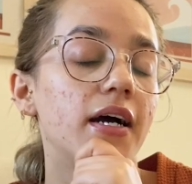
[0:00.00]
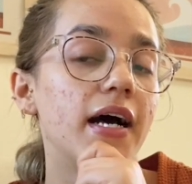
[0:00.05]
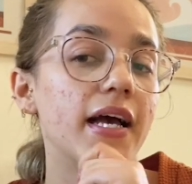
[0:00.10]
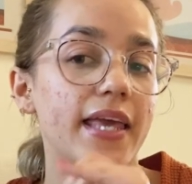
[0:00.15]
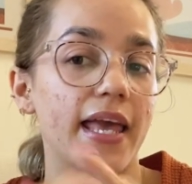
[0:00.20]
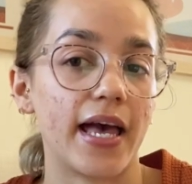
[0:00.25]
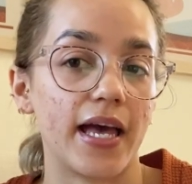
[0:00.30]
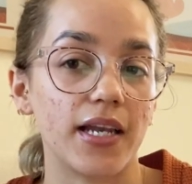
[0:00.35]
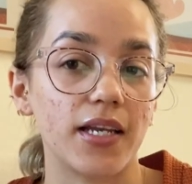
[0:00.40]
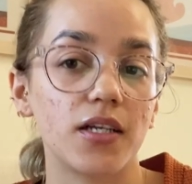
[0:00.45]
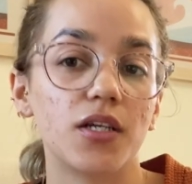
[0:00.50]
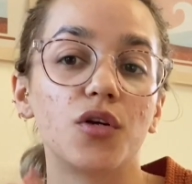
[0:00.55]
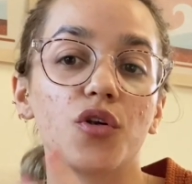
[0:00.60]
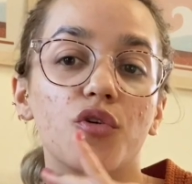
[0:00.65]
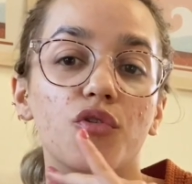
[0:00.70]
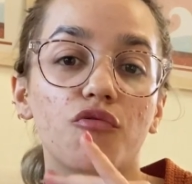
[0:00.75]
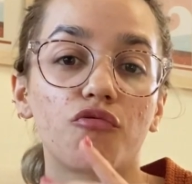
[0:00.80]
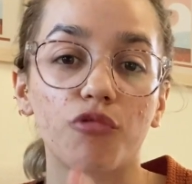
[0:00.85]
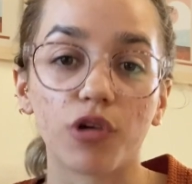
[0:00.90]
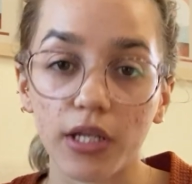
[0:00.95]
again,
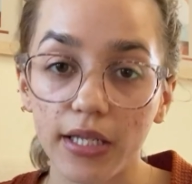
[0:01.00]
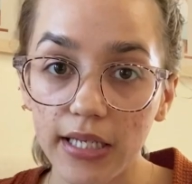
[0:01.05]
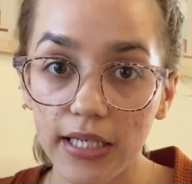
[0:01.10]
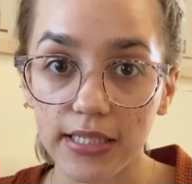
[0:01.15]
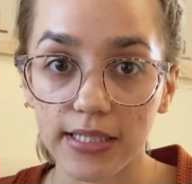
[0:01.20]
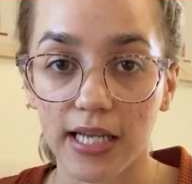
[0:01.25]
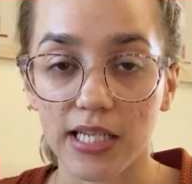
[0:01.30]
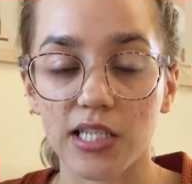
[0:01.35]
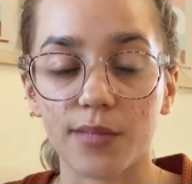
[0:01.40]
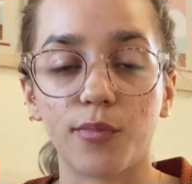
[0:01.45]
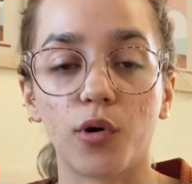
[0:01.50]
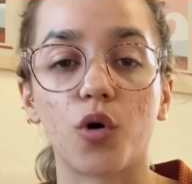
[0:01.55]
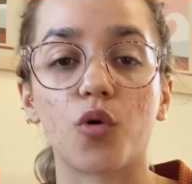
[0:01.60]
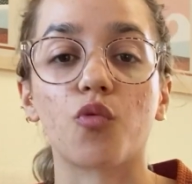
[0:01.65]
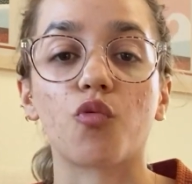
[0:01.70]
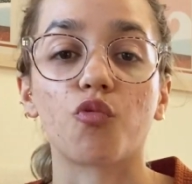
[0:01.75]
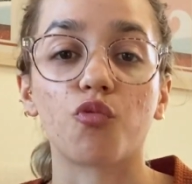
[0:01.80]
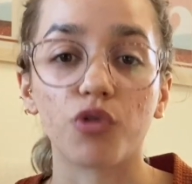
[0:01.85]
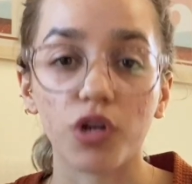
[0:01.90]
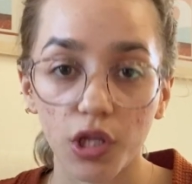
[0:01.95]
really
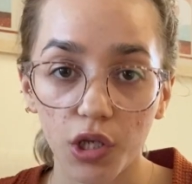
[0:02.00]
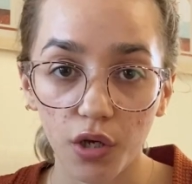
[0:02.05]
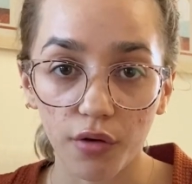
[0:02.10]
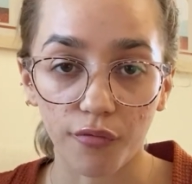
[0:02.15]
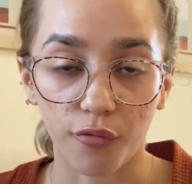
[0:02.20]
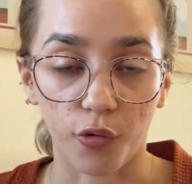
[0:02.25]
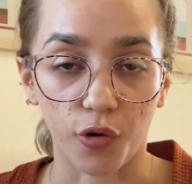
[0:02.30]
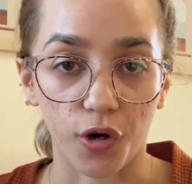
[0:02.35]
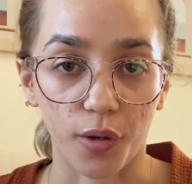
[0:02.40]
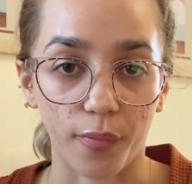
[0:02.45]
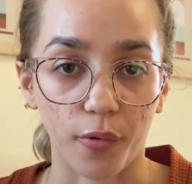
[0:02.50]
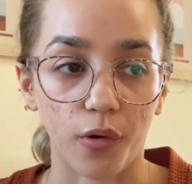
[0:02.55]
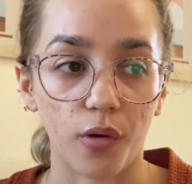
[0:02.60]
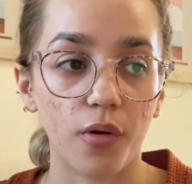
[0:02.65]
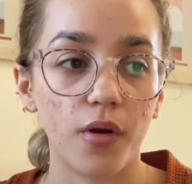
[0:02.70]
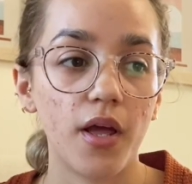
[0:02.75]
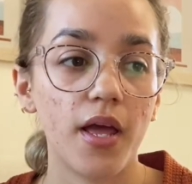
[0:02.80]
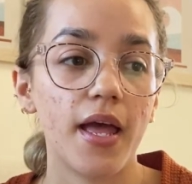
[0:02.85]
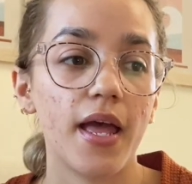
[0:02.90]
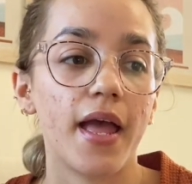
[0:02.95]
accessible, really
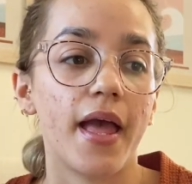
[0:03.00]
affordable,